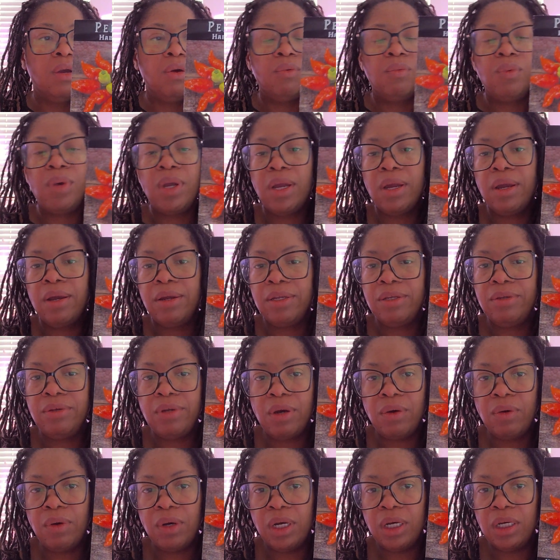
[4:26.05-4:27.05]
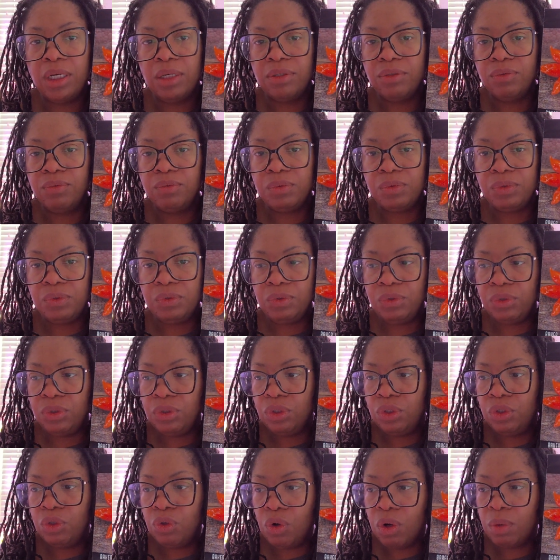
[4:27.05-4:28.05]
where a
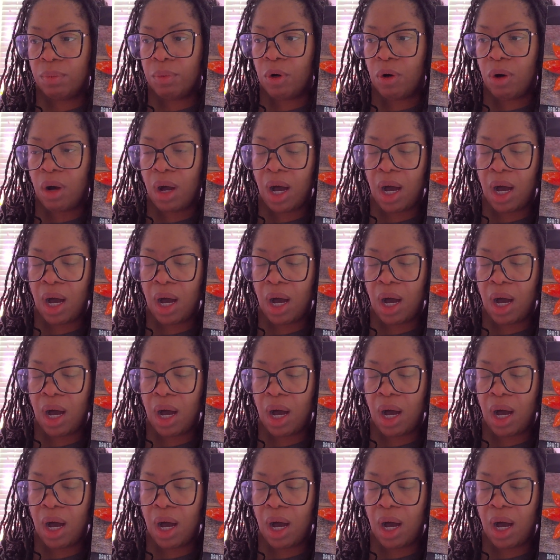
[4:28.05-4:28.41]
normal